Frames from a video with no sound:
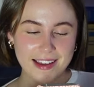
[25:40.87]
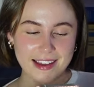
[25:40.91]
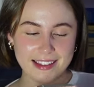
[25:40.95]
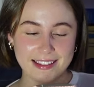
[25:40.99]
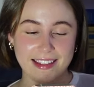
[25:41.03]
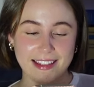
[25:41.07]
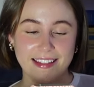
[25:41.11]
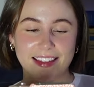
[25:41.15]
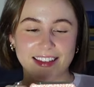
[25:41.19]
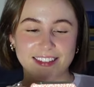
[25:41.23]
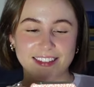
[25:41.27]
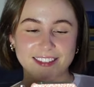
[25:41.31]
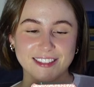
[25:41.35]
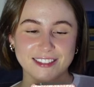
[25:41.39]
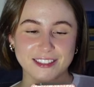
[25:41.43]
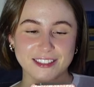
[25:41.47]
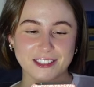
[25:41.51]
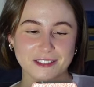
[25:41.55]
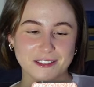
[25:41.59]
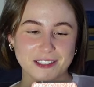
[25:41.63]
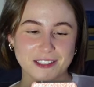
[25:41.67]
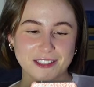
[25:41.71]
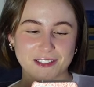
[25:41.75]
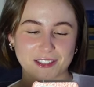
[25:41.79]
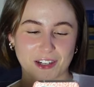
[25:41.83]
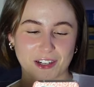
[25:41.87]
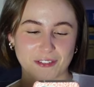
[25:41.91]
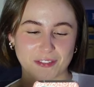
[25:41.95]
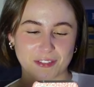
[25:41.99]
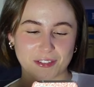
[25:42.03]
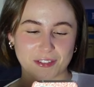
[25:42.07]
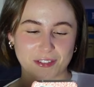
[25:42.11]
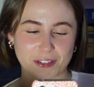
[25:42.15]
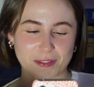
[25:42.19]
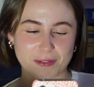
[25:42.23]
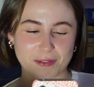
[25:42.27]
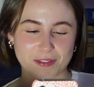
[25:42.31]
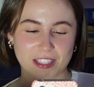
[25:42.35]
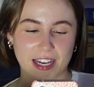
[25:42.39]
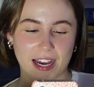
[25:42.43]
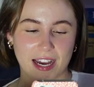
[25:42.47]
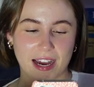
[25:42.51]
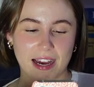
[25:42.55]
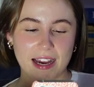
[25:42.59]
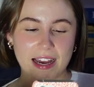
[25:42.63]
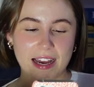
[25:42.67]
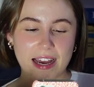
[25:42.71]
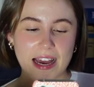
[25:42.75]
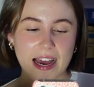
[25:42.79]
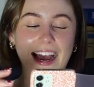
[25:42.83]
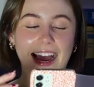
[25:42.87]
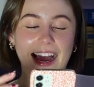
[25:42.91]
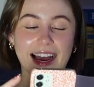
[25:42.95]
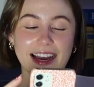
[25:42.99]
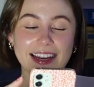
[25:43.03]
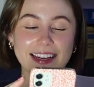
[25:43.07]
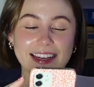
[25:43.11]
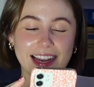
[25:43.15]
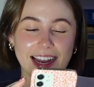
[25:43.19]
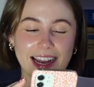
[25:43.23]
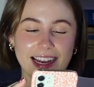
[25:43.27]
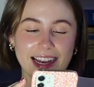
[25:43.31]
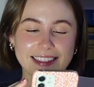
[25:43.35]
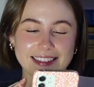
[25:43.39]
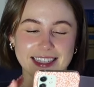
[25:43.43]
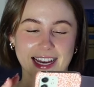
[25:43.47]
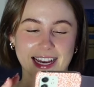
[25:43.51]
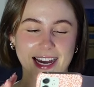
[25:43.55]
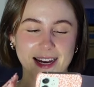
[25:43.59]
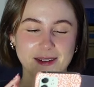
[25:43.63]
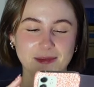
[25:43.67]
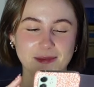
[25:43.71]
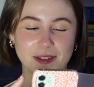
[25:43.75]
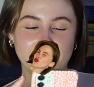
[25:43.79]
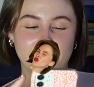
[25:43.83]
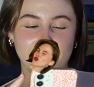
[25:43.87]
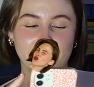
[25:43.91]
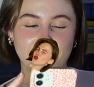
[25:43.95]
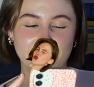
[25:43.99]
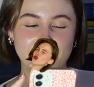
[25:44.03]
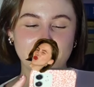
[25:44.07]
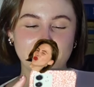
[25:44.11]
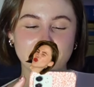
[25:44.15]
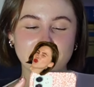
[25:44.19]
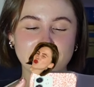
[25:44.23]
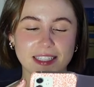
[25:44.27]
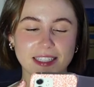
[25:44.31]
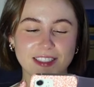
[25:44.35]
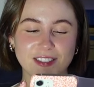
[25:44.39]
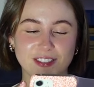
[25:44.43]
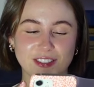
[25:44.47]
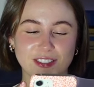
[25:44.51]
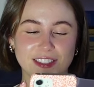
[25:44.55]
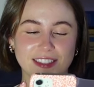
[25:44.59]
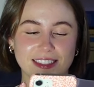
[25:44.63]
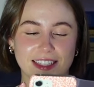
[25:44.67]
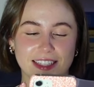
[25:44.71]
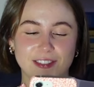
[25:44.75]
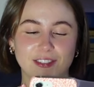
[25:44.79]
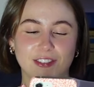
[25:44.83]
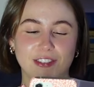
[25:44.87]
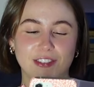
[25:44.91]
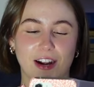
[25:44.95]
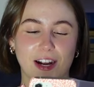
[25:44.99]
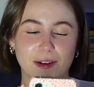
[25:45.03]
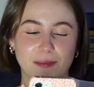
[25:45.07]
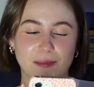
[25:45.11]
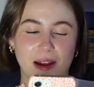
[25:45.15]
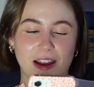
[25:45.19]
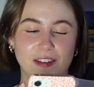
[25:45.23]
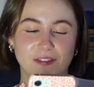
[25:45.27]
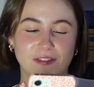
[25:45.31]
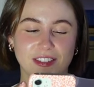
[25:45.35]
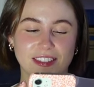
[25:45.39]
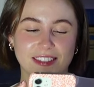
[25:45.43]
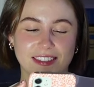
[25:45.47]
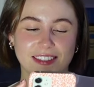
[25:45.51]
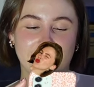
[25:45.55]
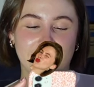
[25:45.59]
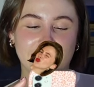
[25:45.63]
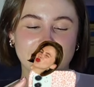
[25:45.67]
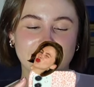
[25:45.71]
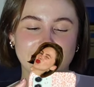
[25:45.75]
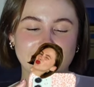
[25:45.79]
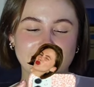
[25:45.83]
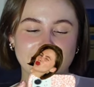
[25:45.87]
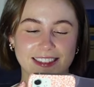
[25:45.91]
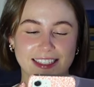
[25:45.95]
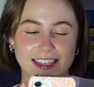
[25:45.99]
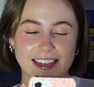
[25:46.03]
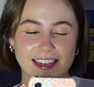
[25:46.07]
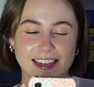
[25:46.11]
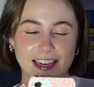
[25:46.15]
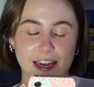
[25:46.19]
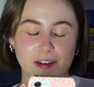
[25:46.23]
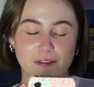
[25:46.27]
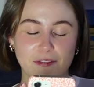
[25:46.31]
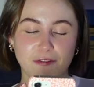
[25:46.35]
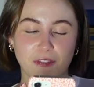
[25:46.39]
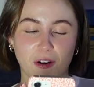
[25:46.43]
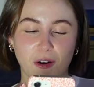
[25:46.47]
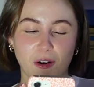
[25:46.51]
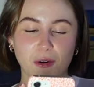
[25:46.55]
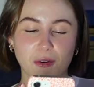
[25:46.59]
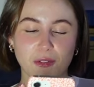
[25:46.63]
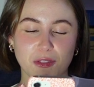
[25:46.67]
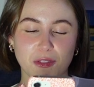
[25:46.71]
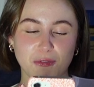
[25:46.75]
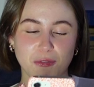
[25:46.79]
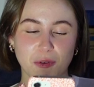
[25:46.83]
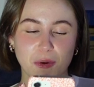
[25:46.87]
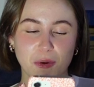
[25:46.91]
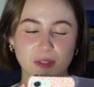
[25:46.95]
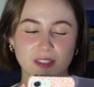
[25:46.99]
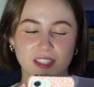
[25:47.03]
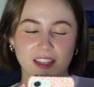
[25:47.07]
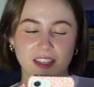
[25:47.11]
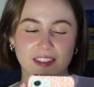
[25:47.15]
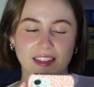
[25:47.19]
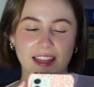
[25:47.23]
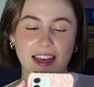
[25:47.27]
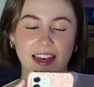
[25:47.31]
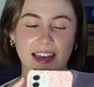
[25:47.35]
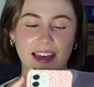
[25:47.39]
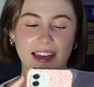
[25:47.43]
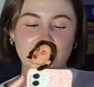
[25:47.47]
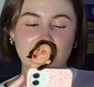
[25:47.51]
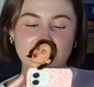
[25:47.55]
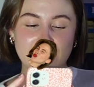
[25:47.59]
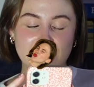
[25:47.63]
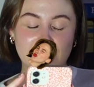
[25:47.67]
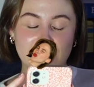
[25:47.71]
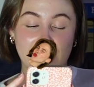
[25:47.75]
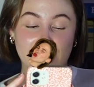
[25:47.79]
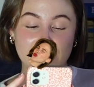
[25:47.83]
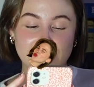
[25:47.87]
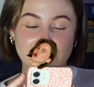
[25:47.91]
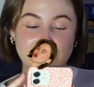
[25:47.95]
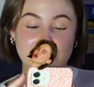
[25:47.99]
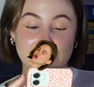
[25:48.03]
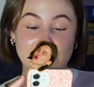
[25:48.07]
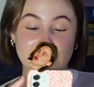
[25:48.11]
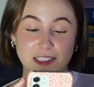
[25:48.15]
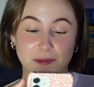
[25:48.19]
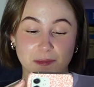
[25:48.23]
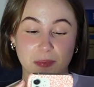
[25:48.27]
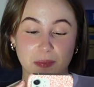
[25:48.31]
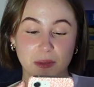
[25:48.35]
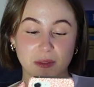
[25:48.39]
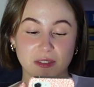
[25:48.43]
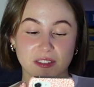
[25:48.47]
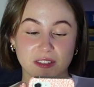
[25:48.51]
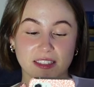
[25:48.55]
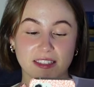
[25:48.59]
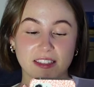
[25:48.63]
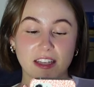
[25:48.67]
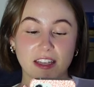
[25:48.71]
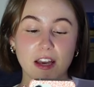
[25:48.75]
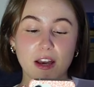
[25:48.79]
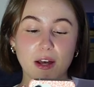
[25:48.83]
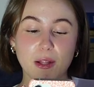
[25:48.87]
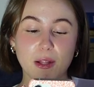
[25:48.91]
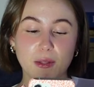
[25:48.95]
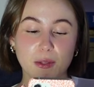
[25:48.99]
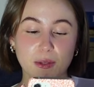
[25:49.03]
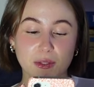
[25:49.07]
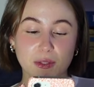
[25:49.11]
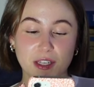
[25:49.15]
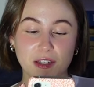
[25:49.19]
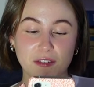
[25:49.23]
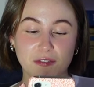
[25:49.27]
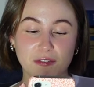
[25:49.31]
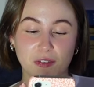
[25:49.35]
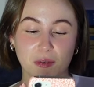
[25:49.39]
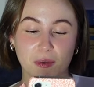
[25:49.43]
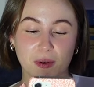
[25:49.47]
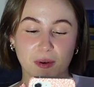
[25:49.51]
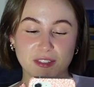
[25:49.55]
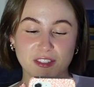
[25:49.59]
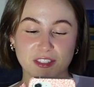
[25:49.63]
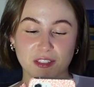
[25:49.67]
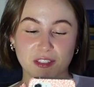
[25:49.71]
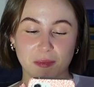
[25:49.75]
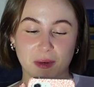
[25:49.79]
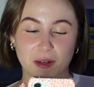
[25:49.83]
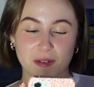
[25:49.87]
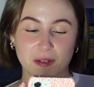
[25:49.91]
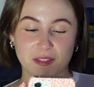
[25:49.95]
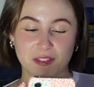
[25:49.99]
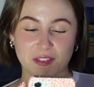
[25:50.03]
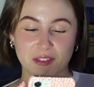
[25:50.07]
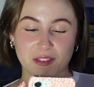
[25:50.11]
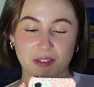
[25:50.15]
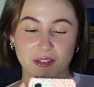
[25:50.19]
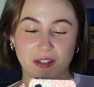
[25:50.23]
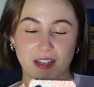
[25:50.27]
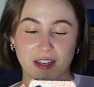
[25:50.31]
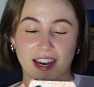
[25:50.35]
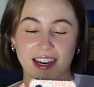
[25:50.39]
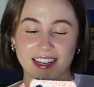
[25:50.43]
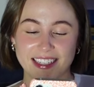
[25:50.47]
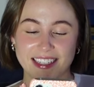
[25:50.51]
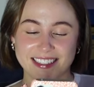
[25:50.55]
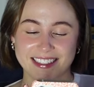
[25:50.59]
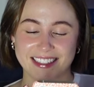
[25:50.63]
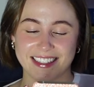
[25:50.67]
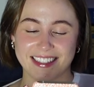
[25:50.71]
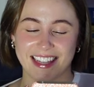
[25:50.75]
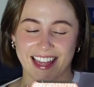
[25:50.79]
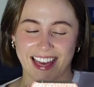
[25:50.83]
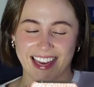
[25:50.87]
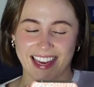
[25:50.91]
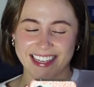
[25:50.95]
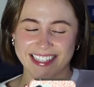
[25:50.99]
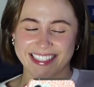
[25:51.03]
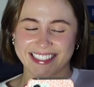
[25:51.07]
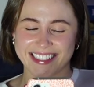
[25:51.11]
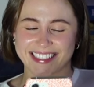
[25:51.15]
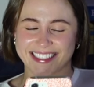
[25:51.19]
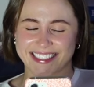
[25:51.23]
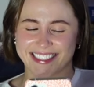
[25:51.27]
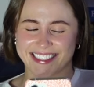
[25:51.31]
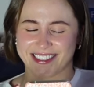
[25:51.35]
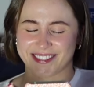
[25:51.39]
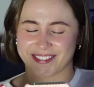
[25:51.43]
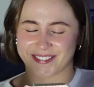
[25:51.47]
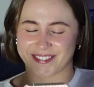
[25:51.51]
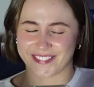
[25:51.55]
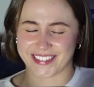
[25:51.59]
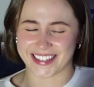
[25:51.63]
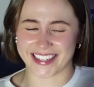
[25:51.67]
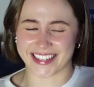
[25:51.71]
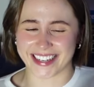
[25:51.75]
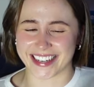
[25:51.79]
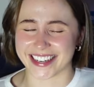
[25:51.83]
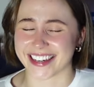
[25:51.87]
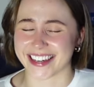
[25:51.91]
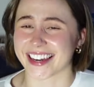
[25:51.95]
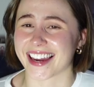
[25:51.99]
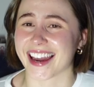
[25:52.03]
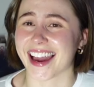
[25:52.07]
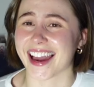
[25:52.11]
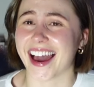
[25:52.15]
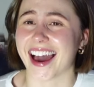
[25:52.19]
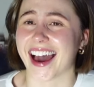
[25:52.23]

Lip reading: And this is a screenshot of the group chat. Hi guys, I'm please just disregard whatever is saying and follow the rota that is posted. Looking forward to work with you guys next week.